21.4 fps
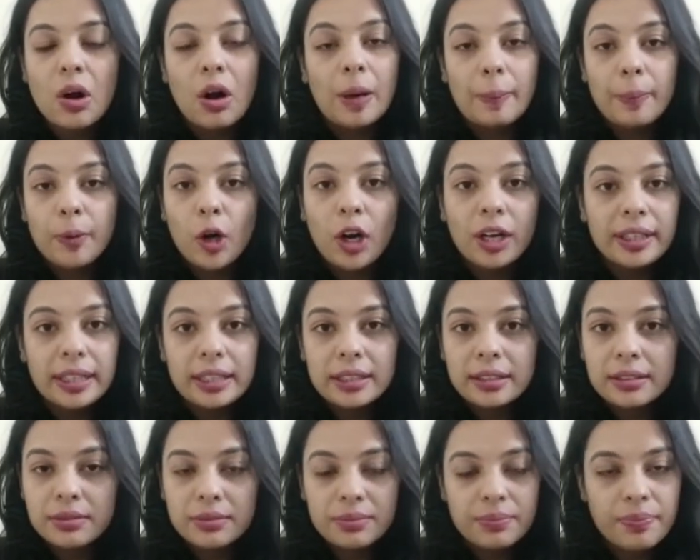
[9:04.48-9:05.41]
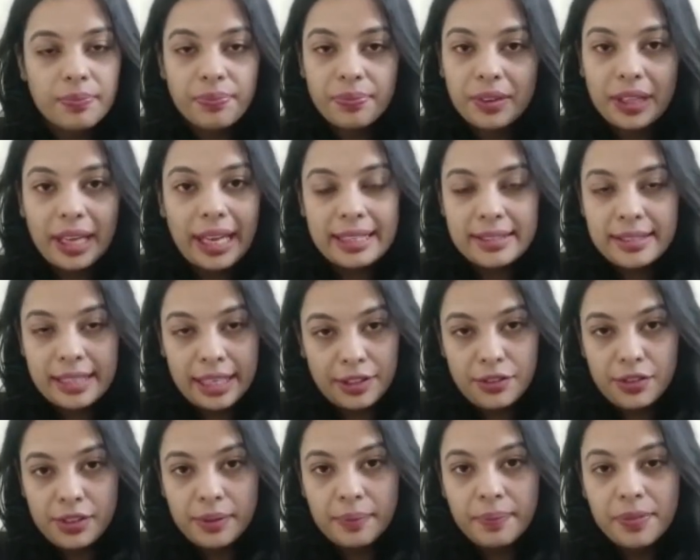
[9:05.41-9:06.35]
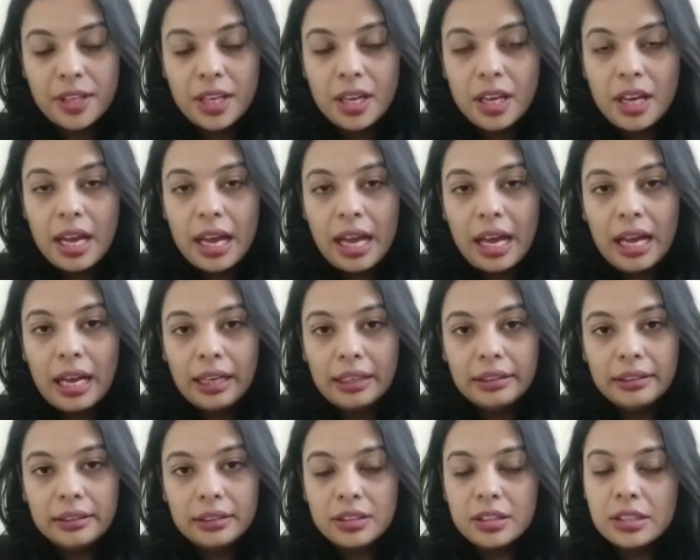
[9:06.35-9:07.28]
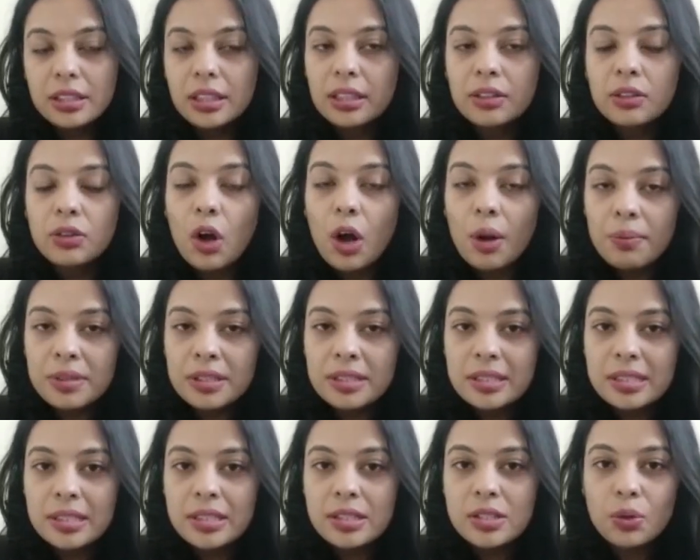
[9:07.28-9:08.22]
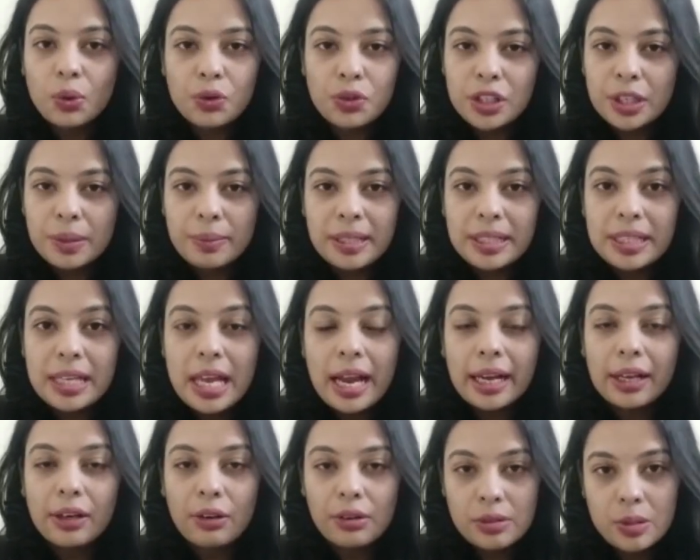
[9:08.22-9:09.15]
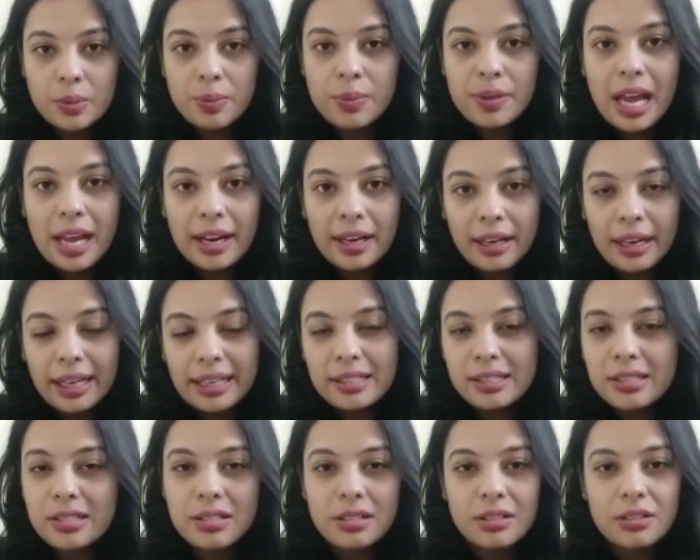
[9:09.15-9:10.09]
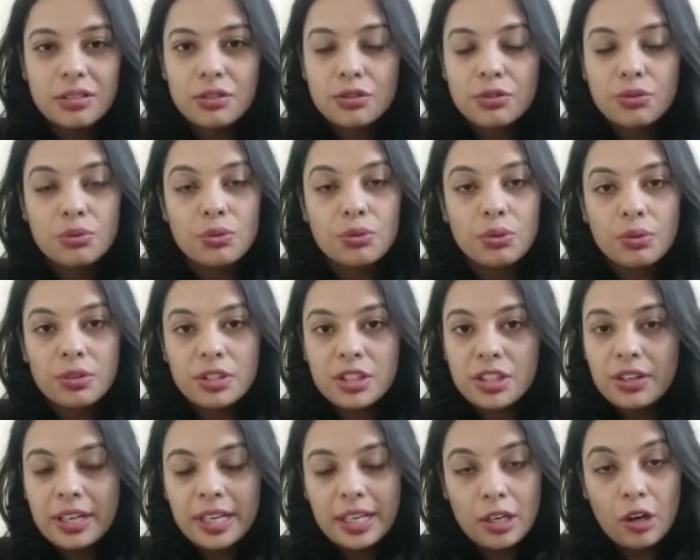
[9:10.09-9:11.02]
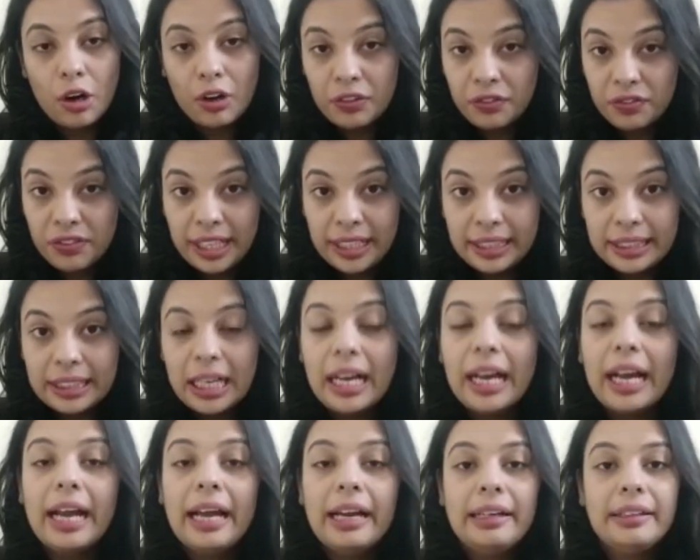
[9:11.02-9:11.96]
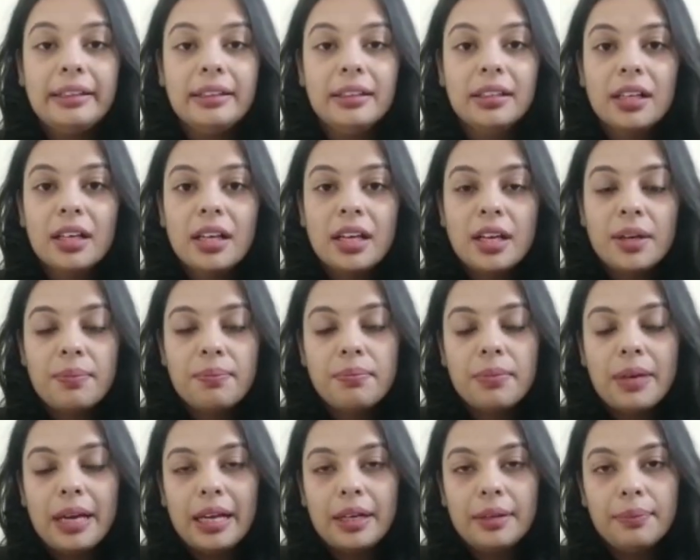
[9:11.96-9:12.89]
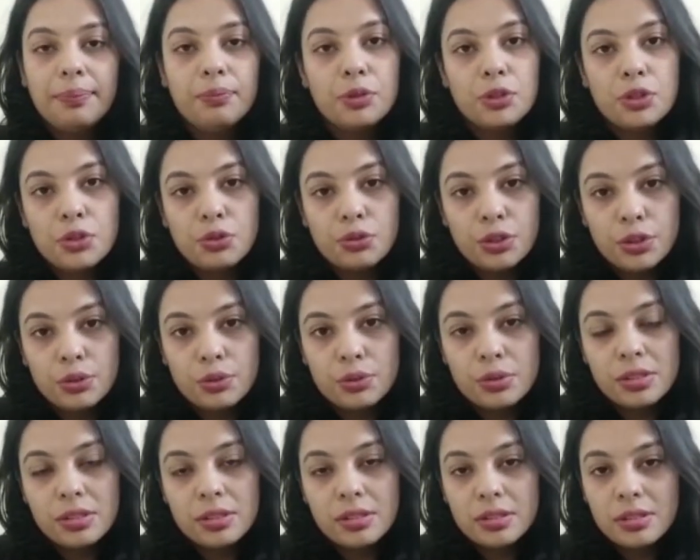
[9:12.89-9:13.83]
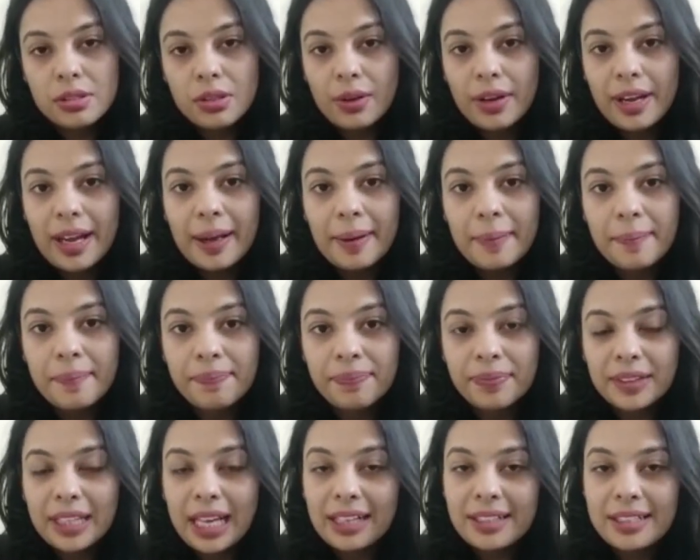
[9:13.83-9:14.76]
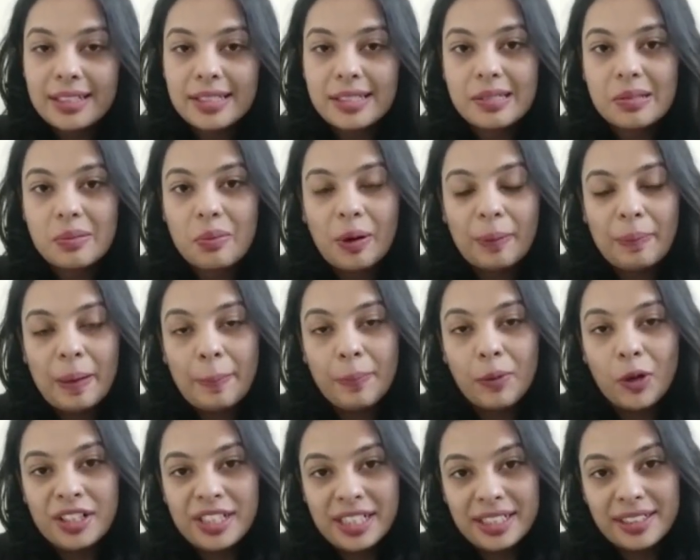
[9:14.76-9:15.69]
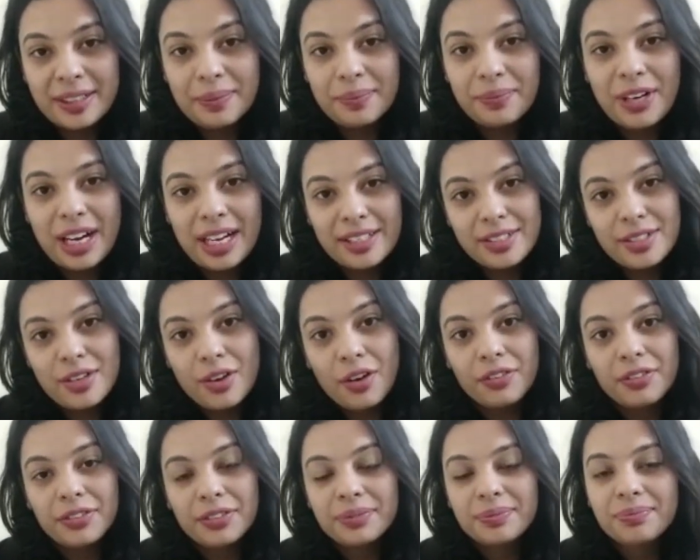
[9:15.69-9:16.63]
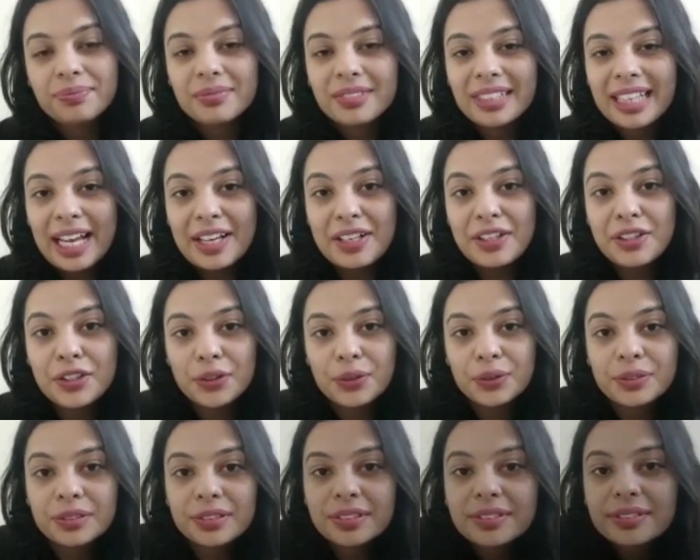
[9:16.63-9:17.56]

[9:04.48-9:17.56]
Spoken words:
or product, etc. And the comments in social media can also be analyzed to generate a lot of data, and put to use. So yeah, that is what my project comprised of. Thank you.